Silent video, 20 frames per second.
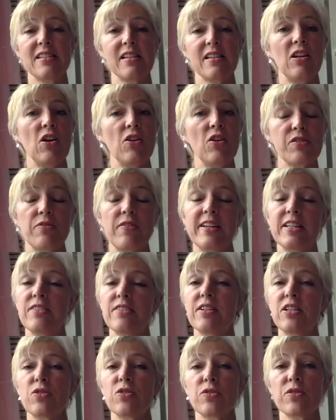and lots of
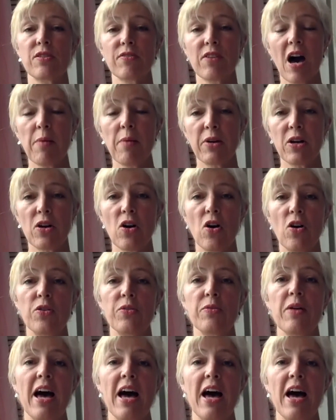individuals have come and gone,